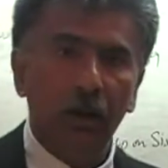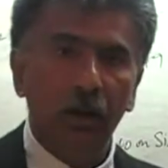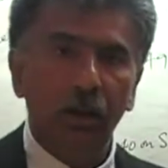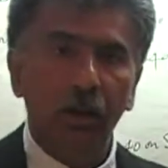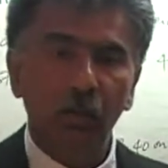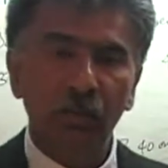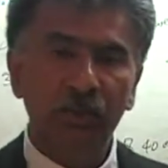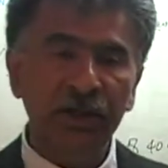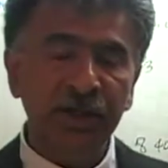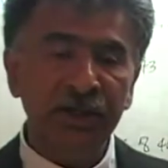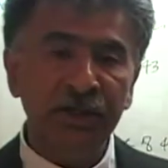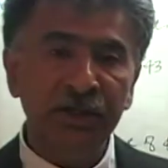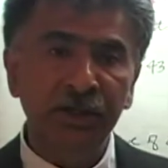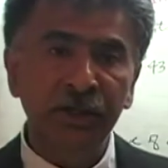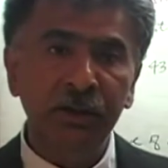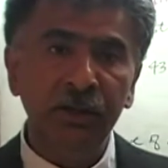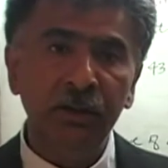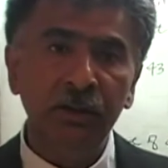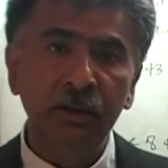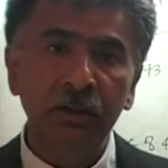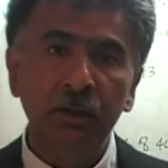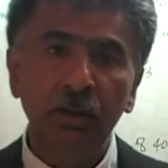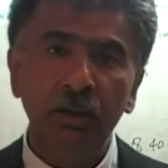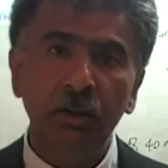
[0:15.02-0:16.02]
We are here
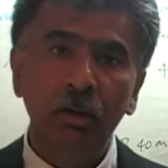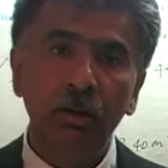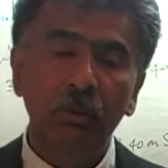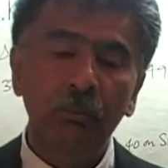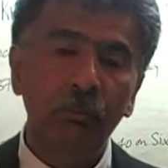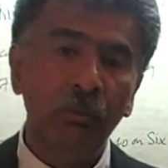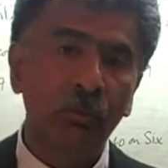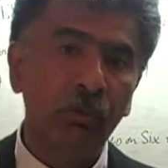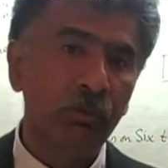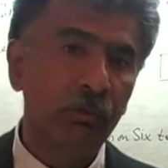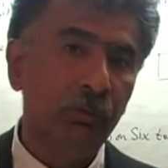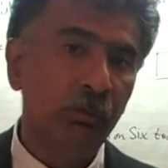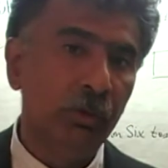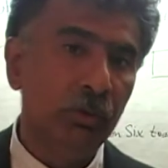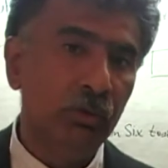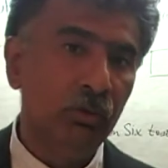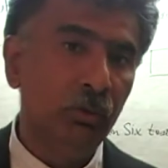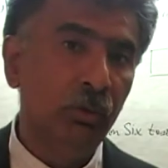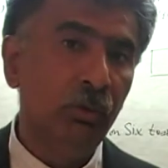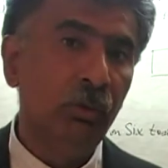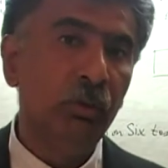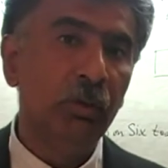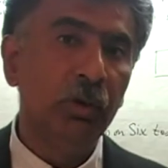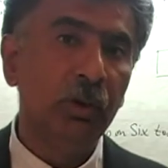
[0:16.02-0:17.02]
because we want
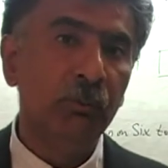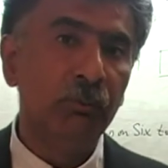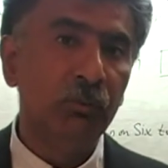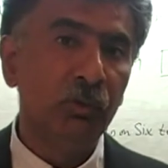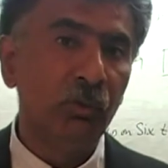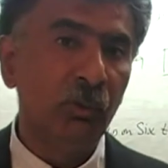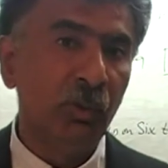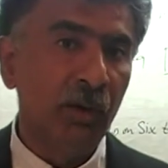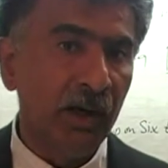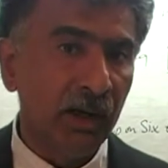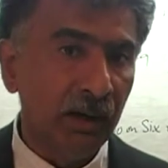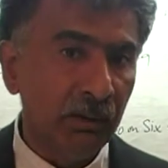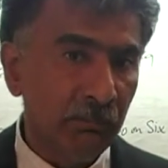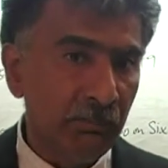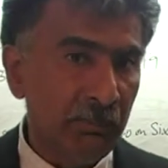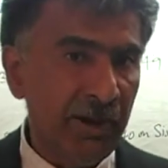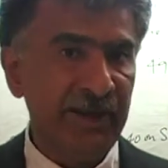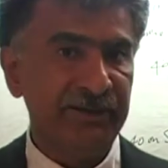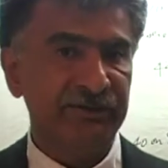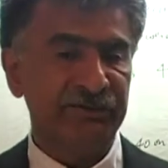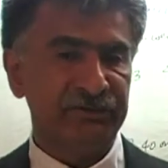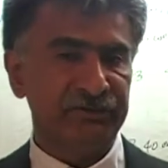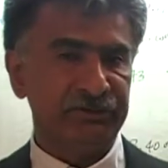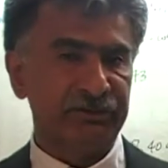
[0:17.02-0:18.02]
to improve our
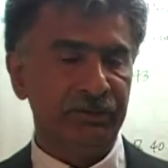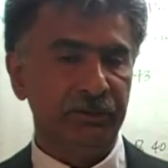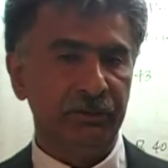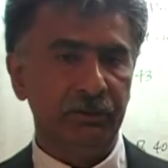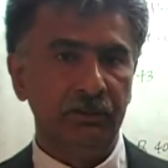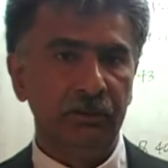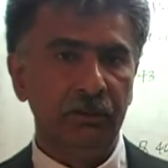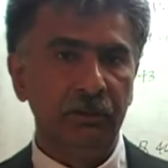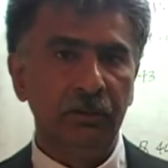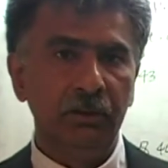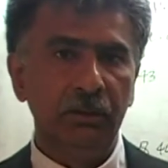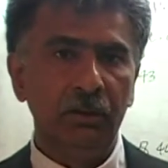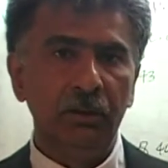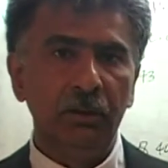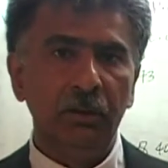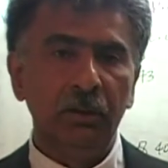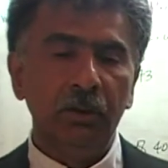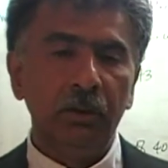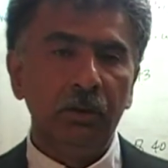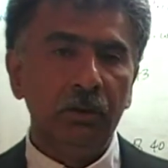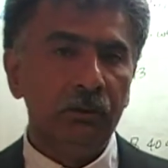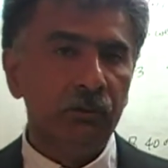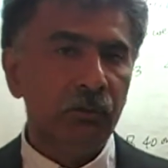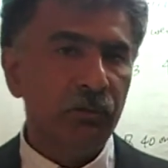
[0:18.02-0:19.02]
math skill.
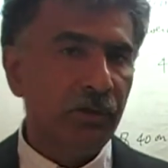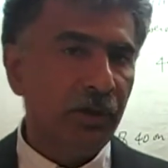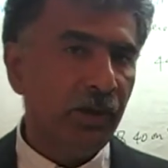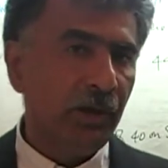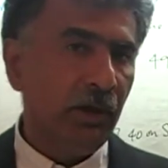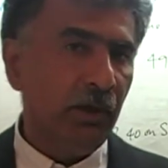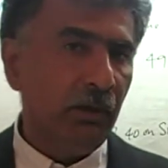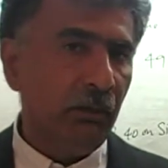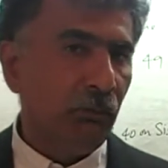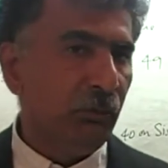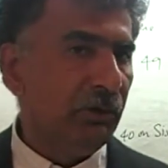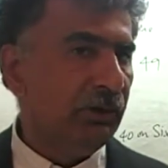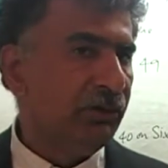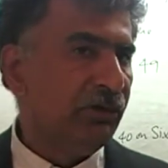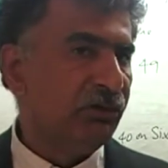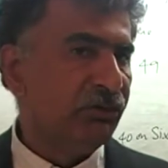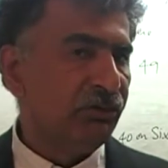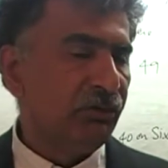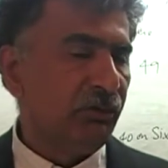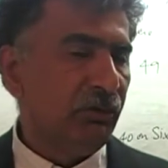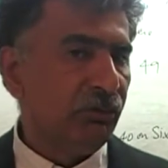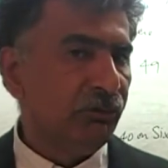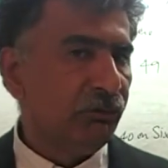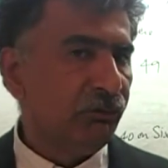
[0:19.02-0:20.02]
Today we'll
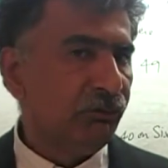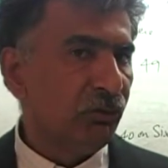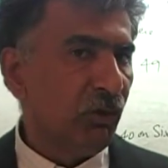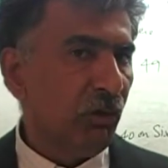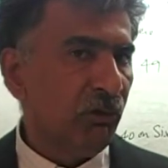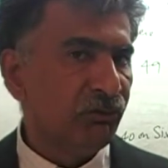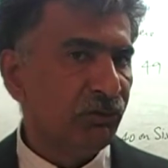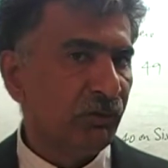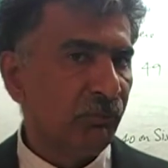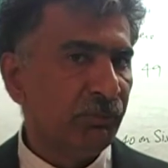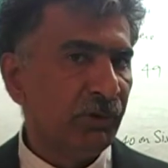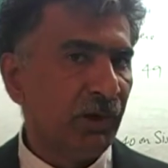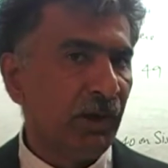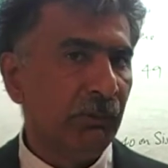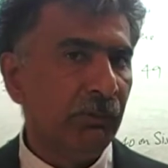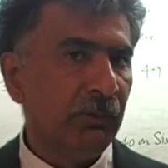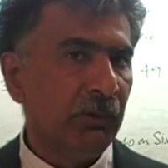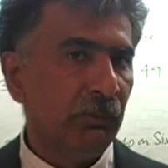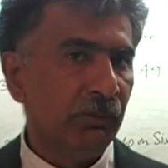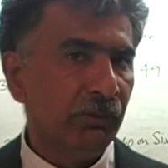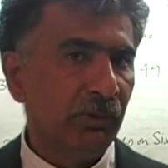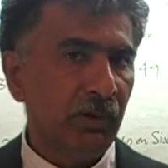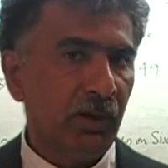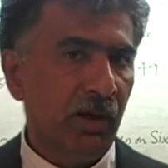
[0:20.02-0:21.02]
solve some problem
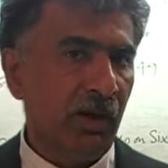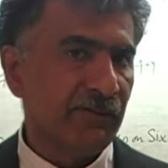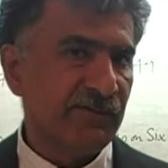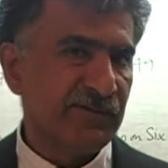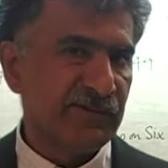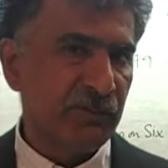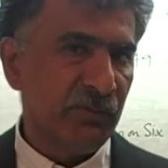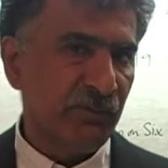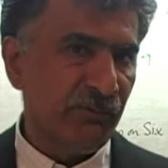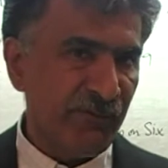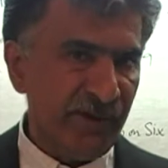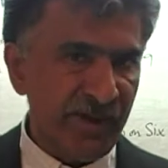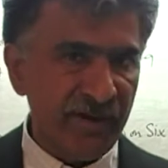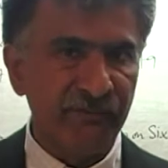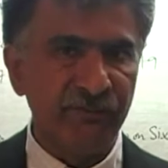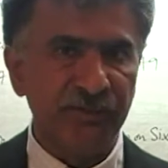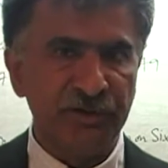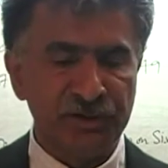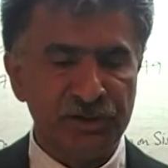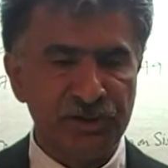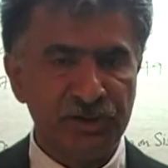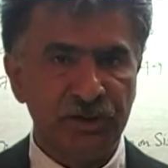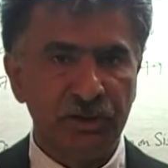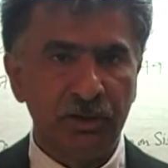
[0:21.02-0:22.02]
on the concept of
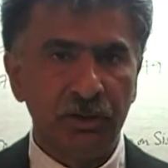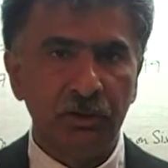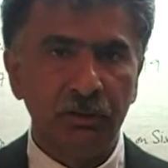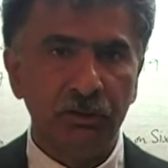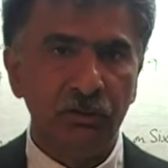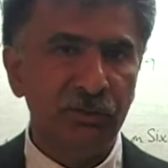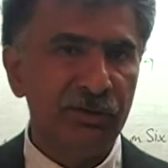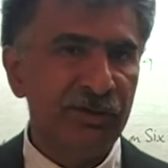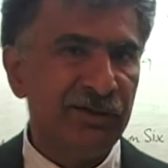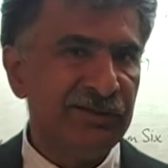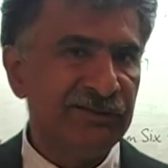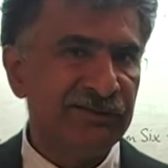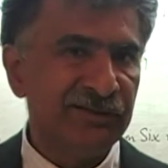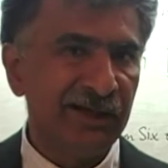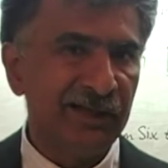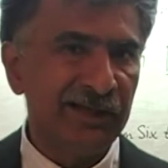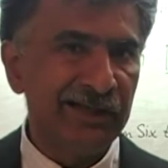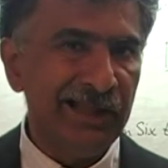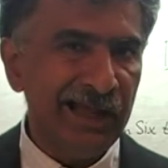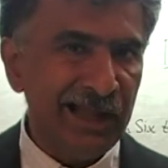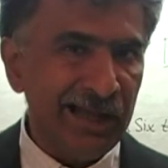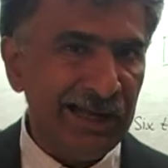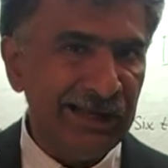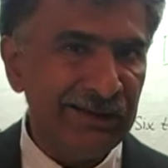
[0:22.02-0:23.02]
average. Today is our
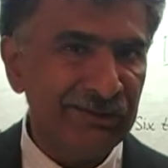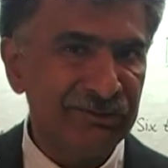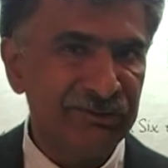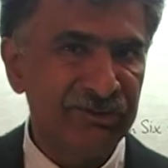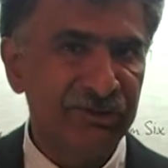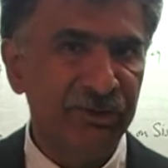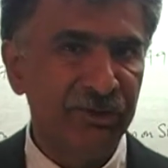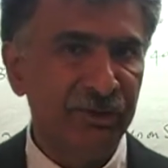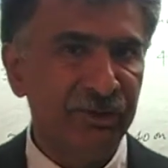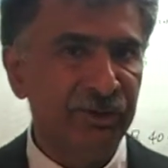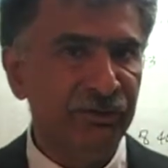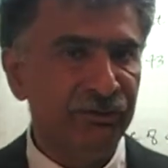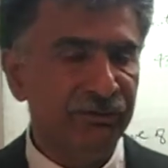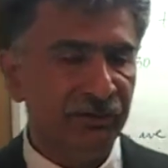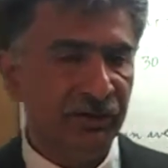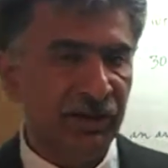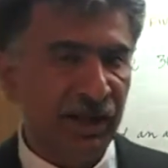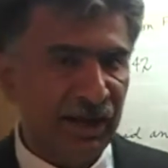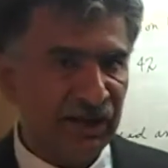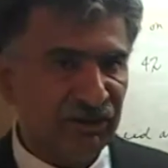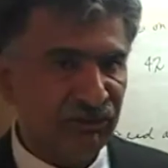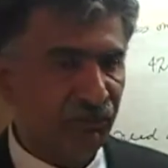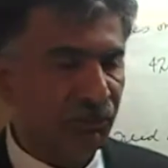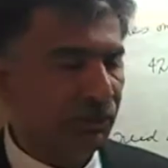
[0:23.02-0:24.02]
last
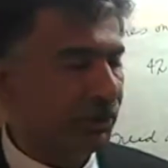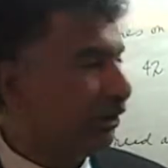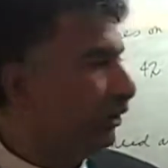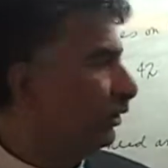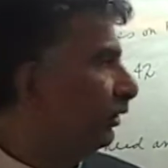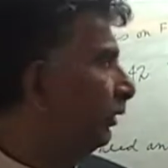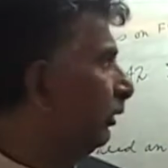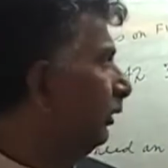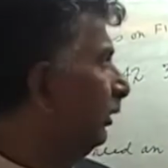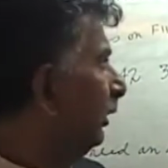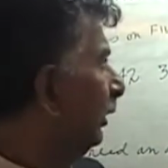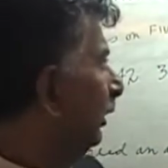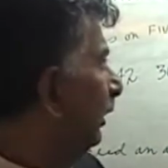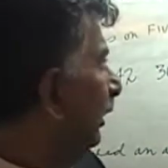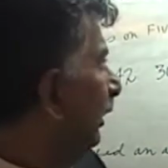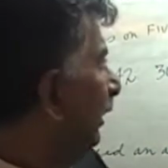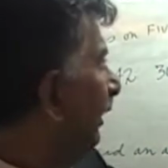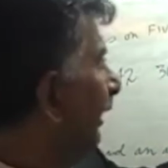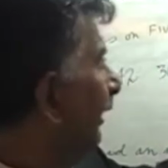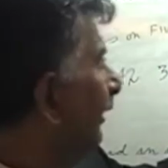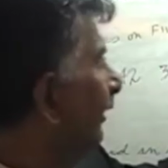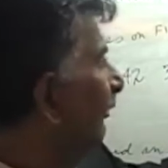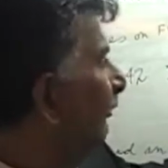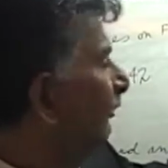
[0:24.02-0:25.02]
video
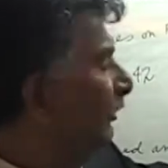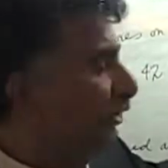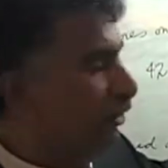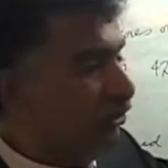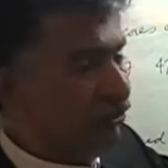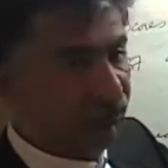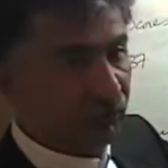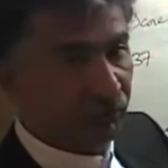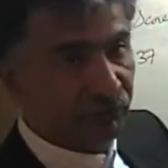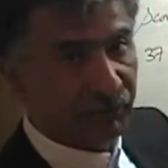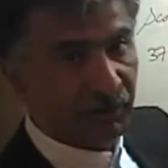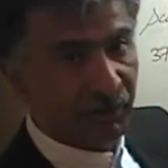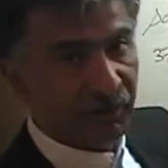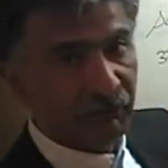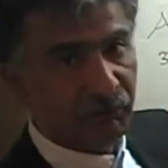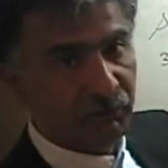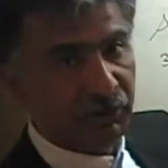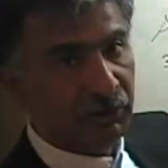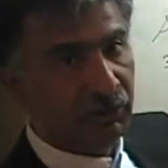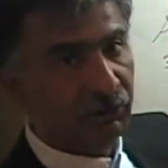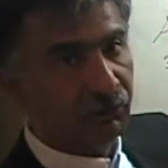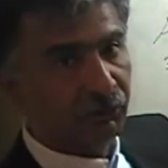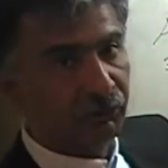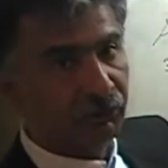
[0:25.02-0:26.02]
in the series of 10
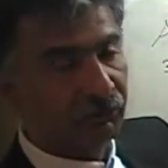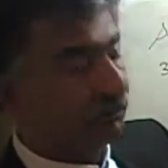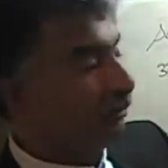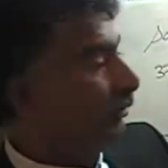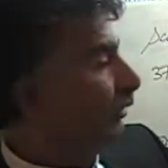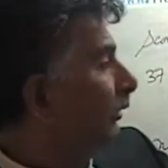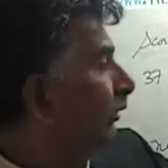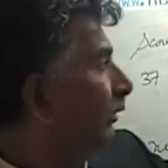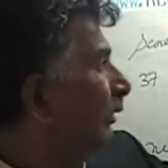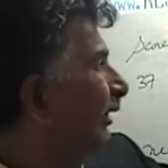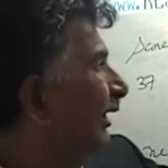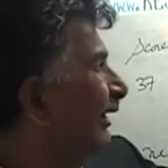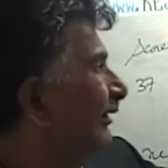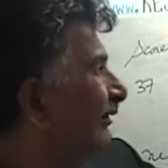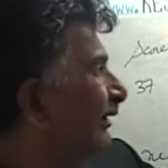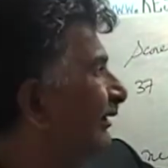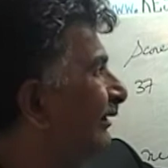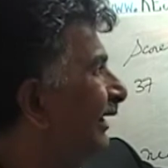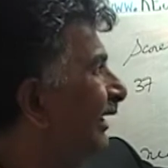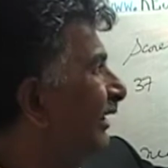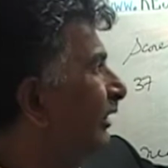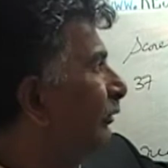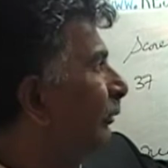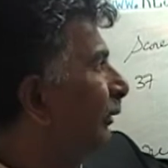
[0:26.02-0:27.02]
videos. Today is the
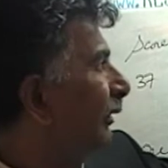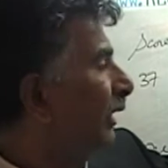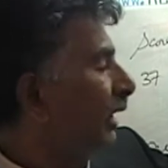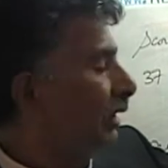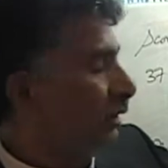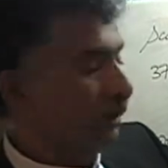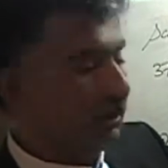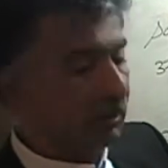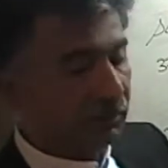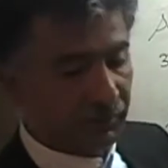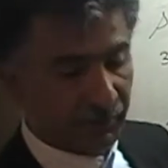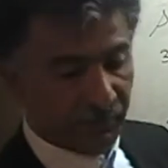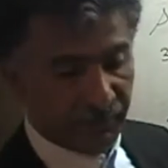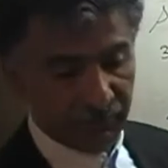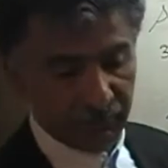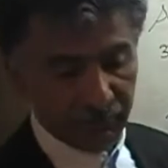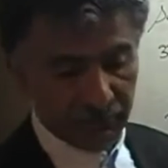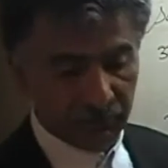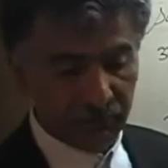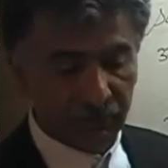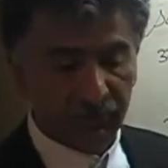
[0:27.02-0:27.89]
10th one out of the 10.